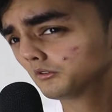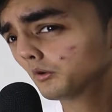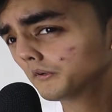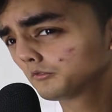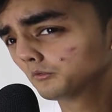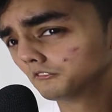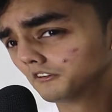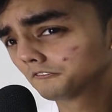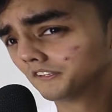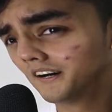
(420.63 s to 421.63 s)
you're going through a
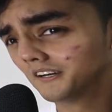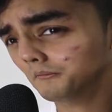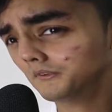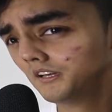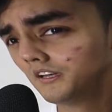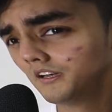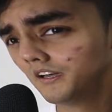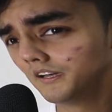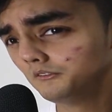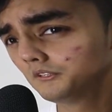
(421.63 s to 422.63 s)
rough time,
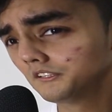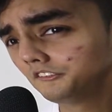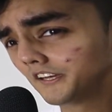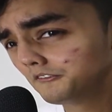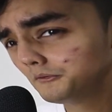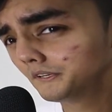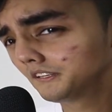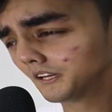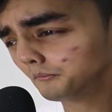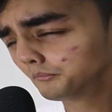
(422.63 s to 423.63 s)
and you can cherry
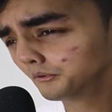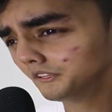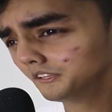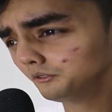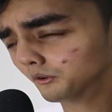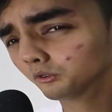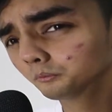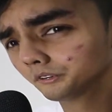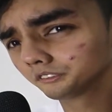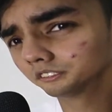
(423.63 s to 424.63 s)
pick and put in your
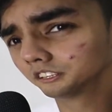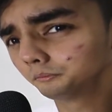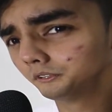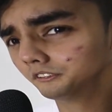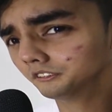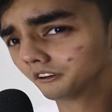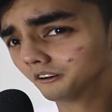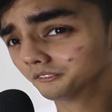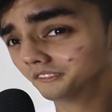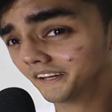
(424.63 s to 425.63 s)
own personal experience
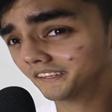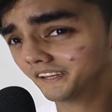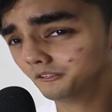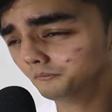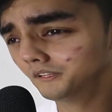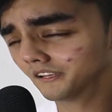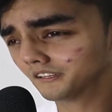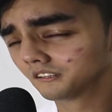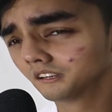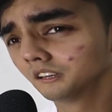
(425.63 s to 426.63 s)
onto that and you'd be
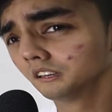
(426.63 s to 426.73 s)
like,